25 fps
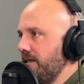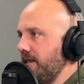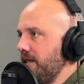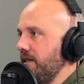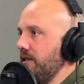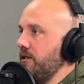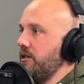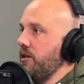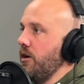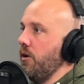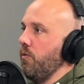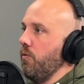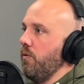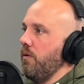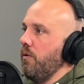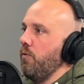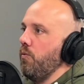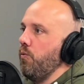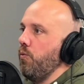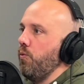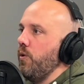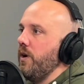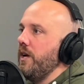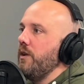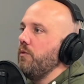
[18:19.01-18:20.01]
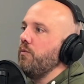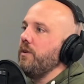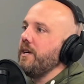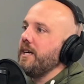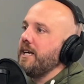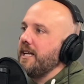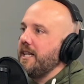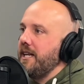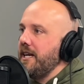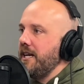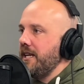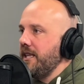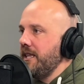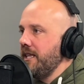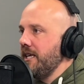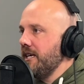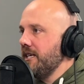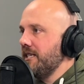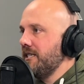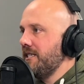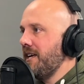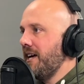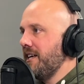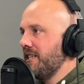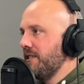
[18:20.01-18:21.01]
And so when we get into the
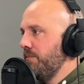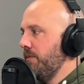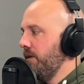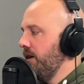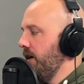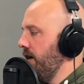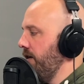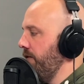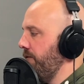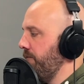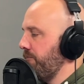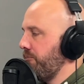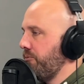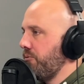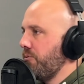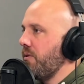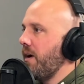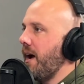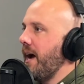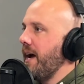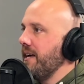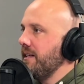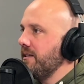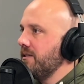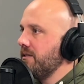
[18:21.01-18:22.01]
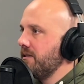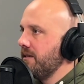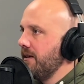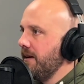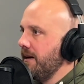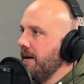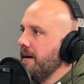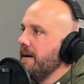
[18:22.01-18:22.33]
assessment of price,